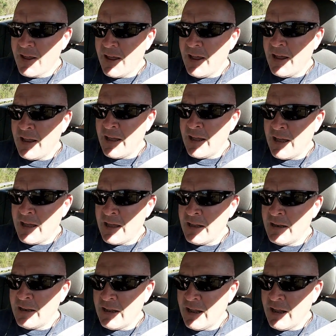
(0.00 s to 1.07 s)

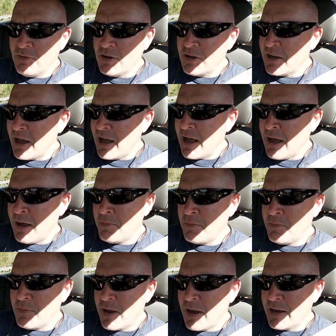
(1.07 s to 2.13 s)
and every
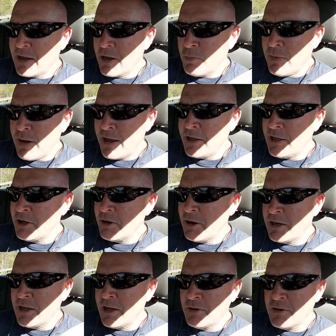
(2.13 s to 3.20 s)
time I go by here,
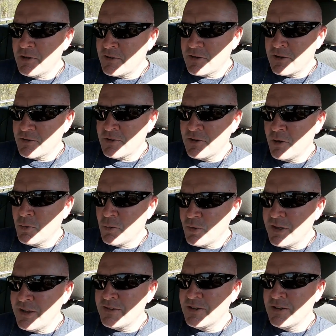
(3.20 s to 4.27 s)
I notice there's no
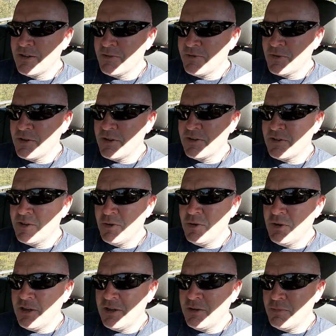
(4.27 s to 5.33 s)
reason for this
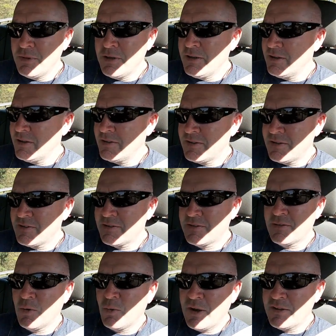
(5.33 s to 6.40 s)
duty to be, this
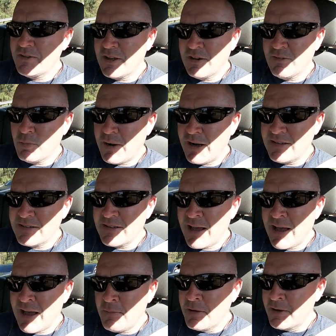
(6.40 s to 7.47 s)
is a waste of everybody's
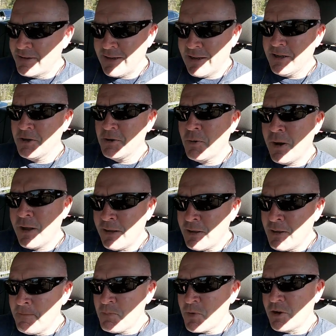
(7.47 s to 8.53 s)
time. Take it away.
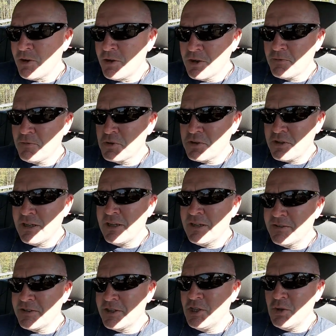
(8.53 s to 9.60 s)
Look for
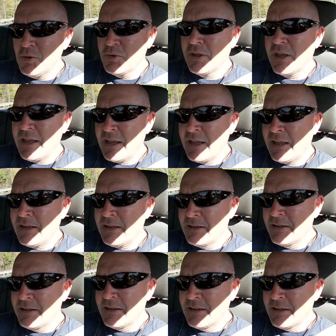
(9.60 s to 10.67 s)
things that you
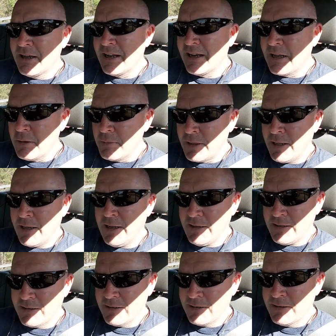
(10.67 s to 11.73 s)
can
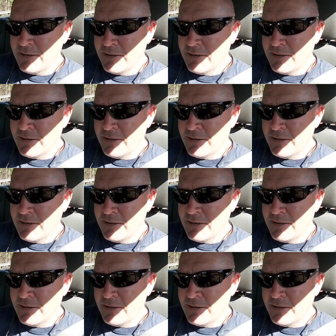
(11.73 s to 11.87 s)
eliminate